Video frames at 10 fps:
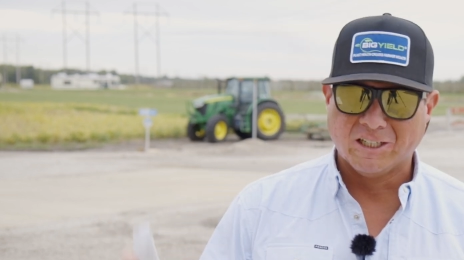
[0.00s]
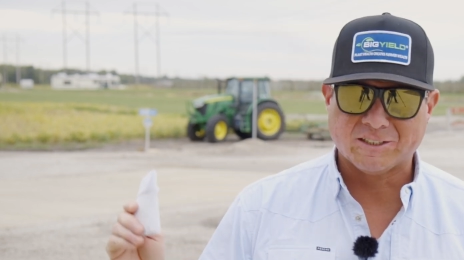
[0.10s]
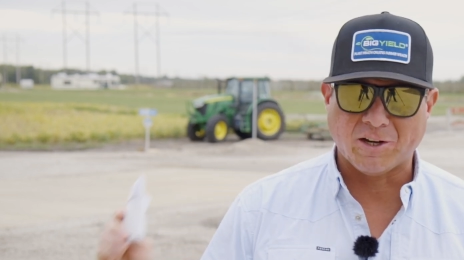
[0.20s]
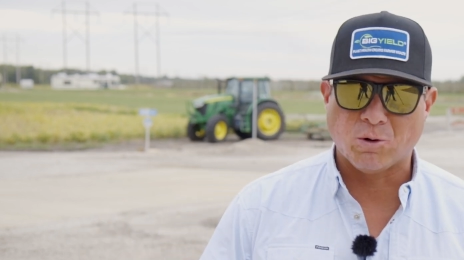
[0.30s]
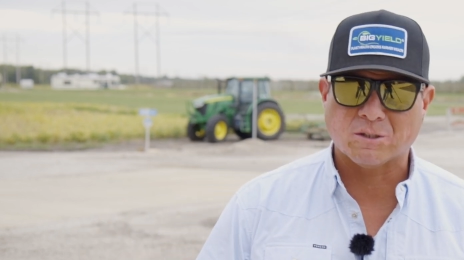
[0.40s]

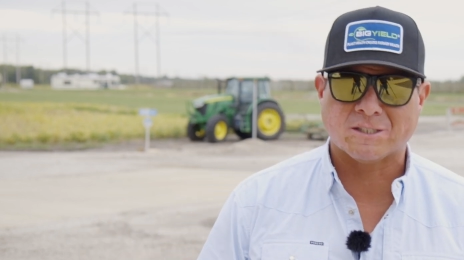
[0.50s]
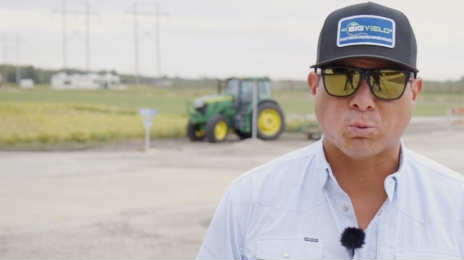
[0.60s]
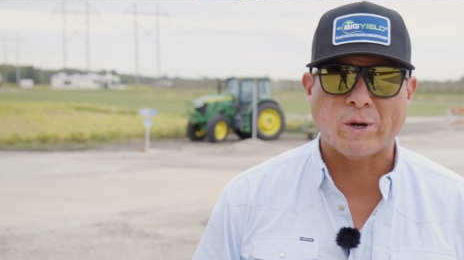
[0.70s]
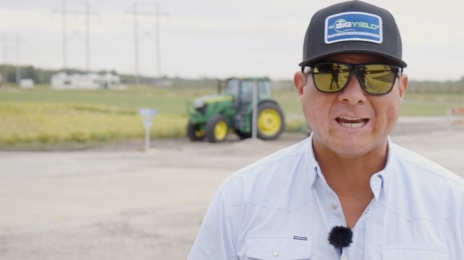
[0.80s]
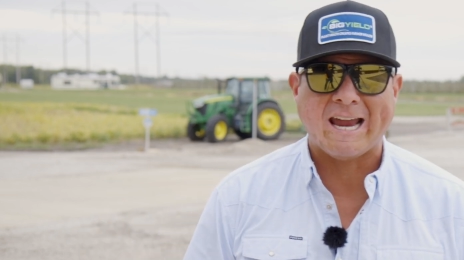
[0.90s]
So to
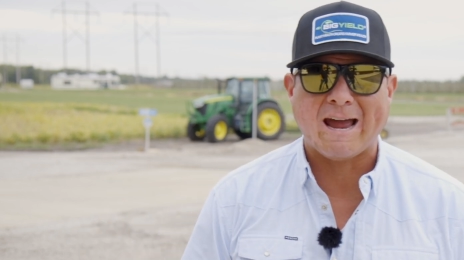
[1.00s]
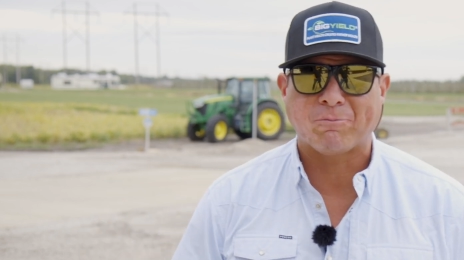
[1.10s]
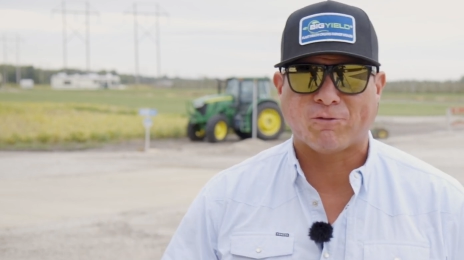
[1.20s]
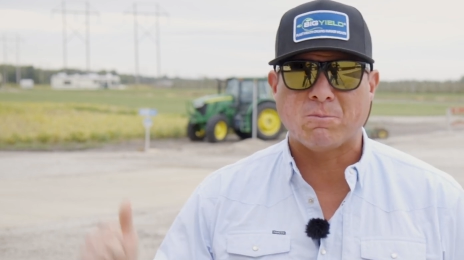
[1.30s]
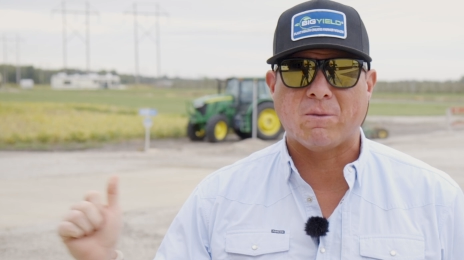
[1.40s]

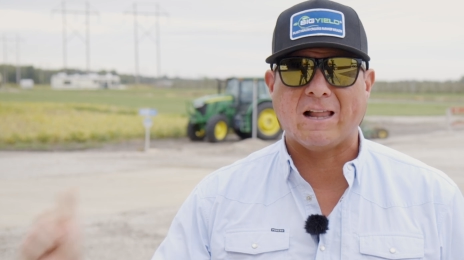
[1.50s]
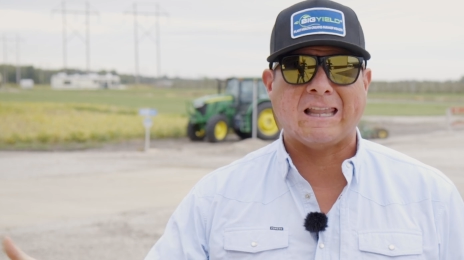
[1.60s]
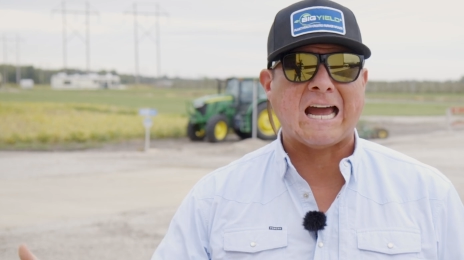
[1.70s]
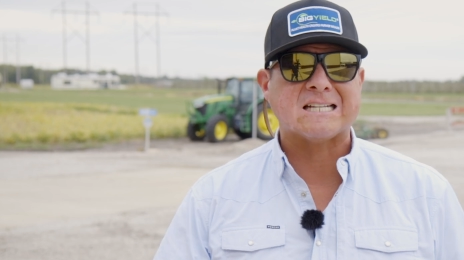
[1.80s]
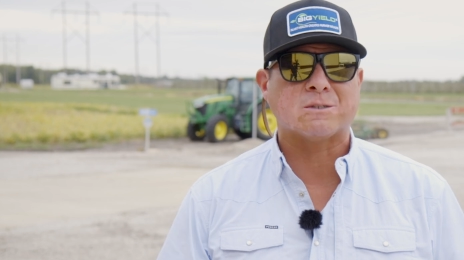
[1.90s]
recap from
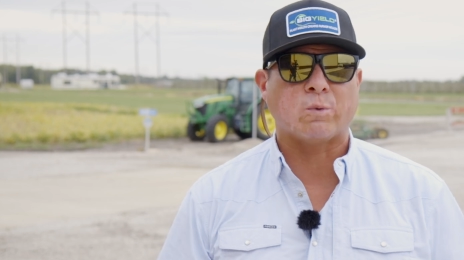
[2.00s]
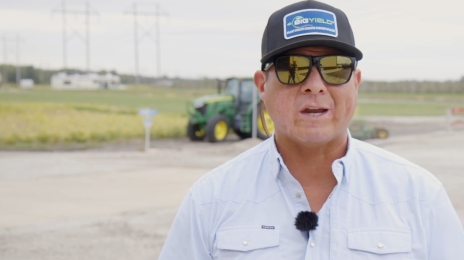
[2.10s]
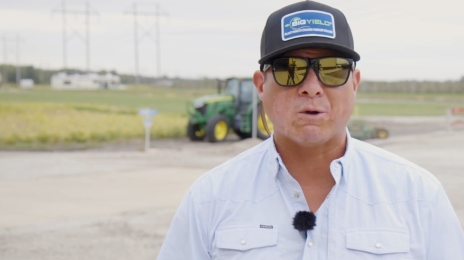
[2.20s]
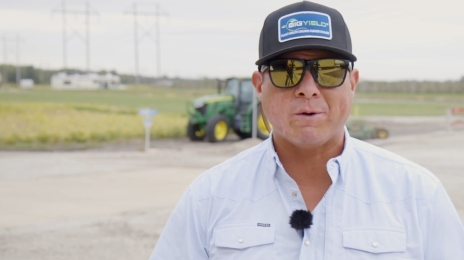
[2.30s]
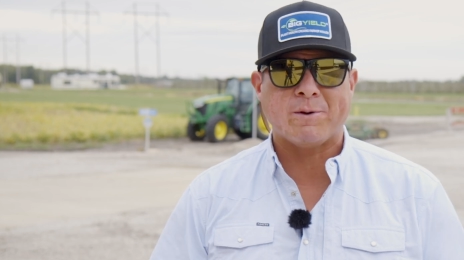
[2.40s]
last
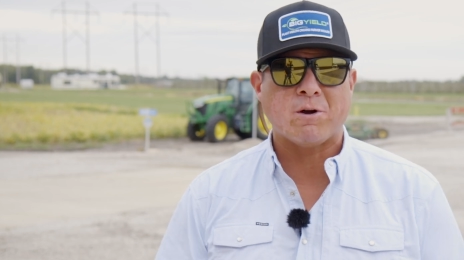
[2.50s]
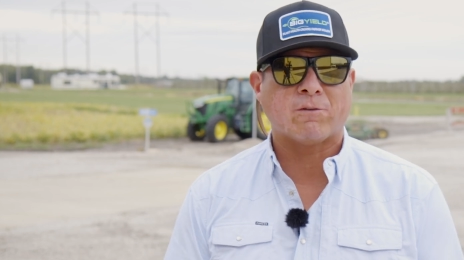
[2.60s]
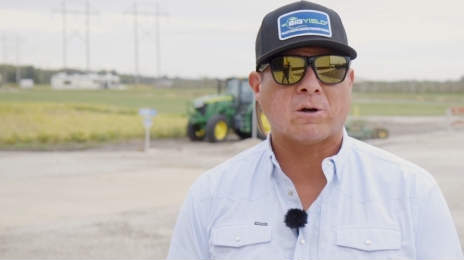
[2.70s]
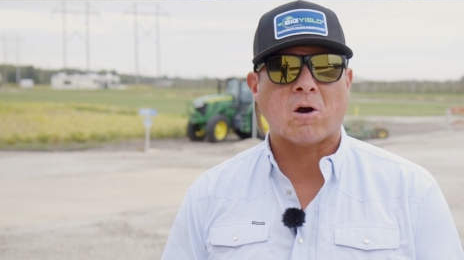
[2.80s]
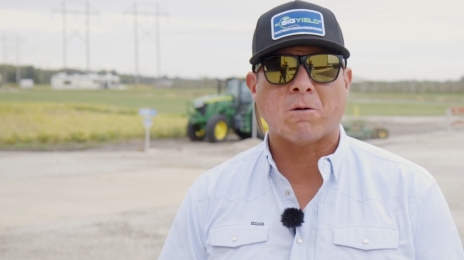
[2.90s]
week, we went
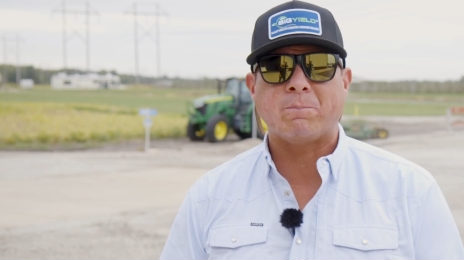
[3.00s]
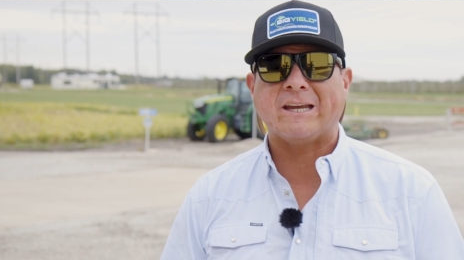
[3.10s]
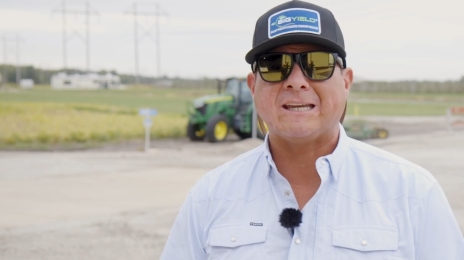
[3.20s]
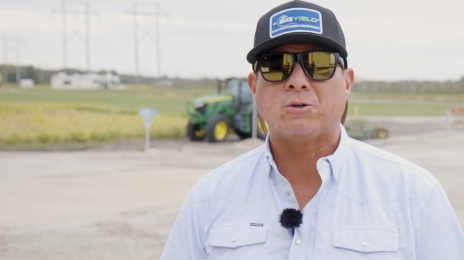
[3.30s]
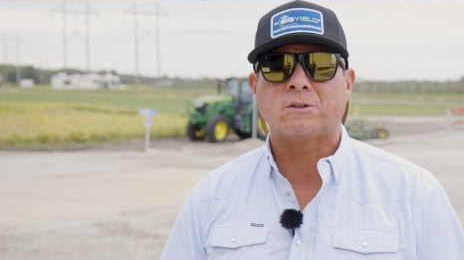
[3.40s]
over our
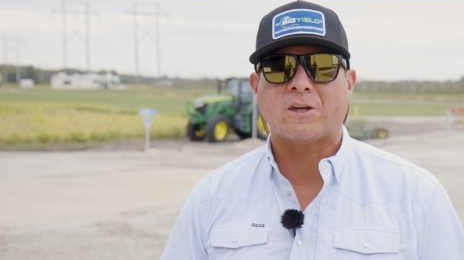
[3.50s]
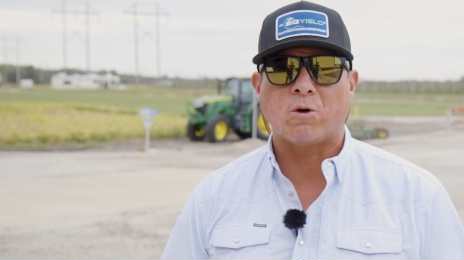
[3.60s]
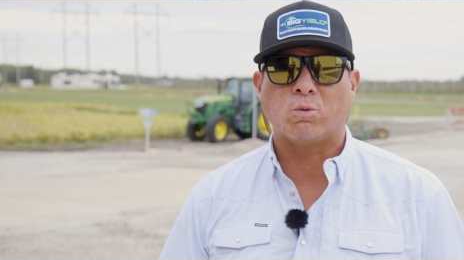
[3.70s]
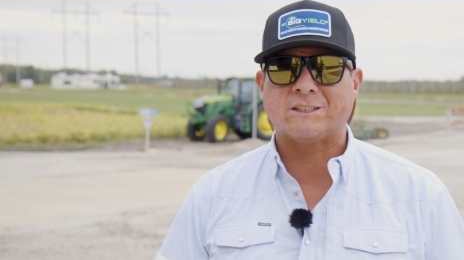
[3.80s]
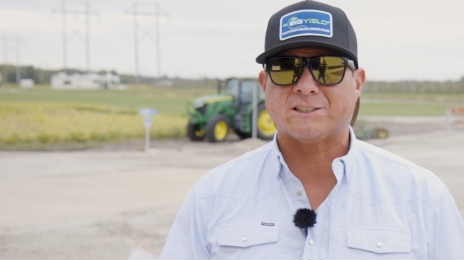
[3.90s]
big yield
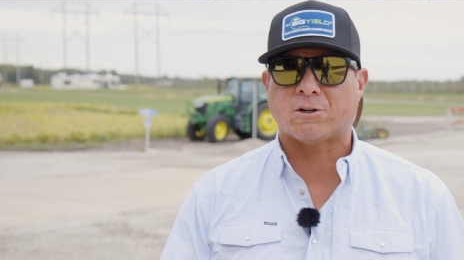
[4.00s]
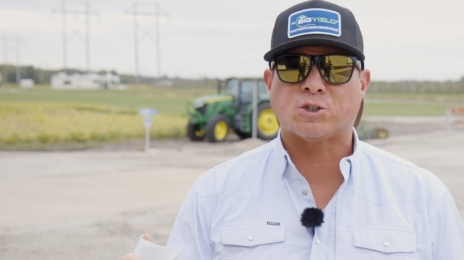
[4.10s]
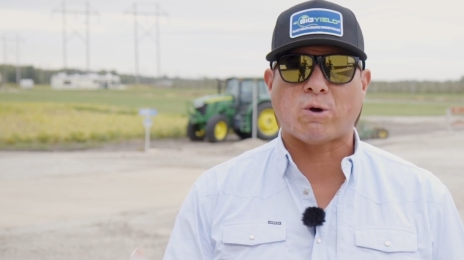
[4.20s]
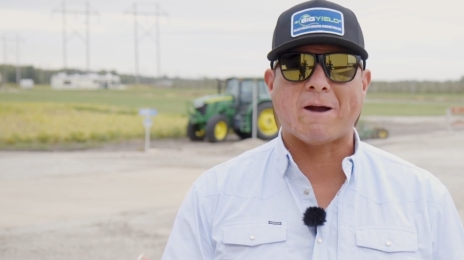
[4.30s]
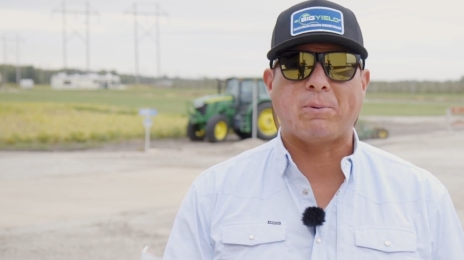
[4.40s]
coat, which is our
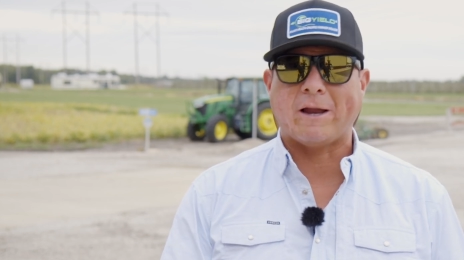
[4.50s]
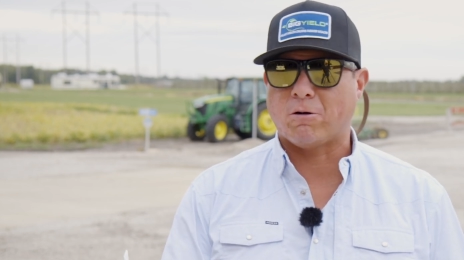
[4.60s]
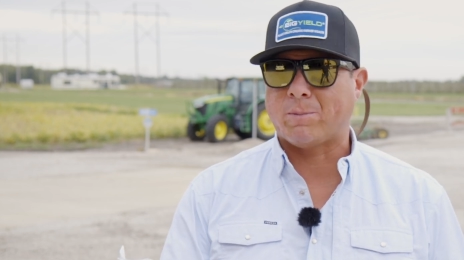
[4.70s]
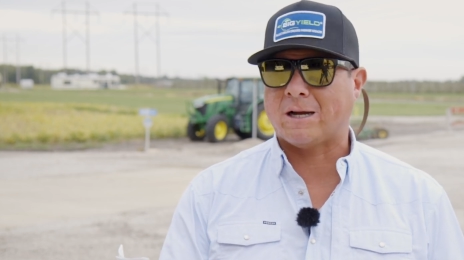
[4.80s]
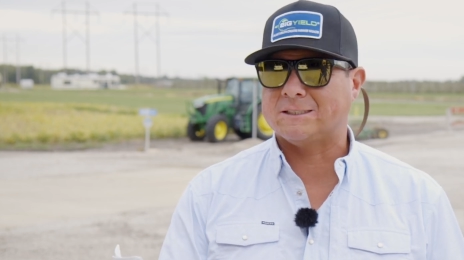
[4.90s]
dry
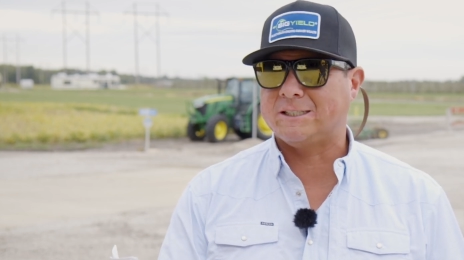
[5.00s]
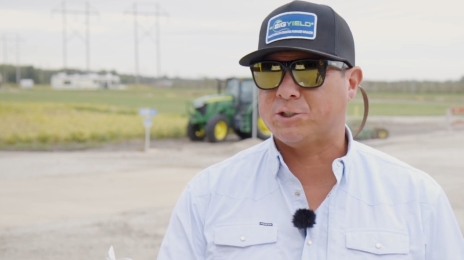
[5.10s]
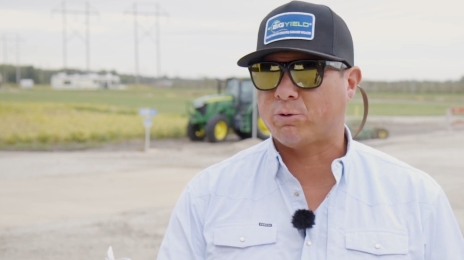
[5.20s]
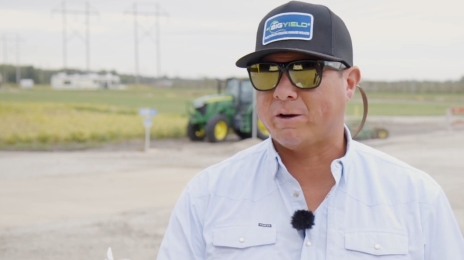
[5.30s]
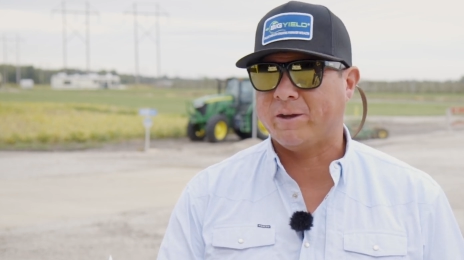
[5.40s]
planter box
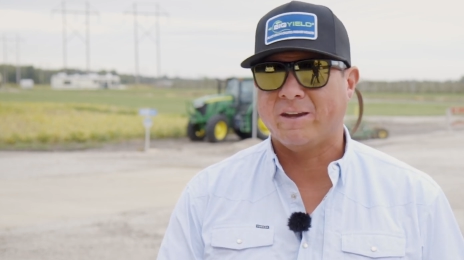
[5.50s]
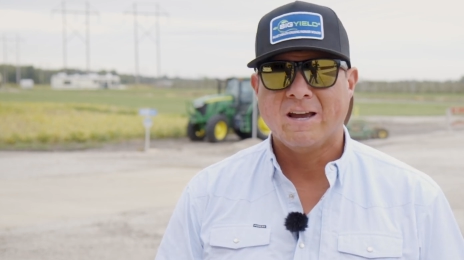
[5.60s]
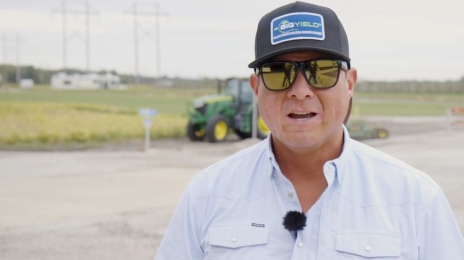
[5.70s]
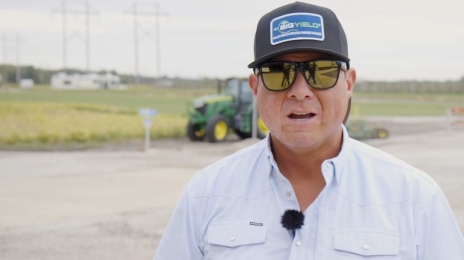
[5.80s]
seed treatment.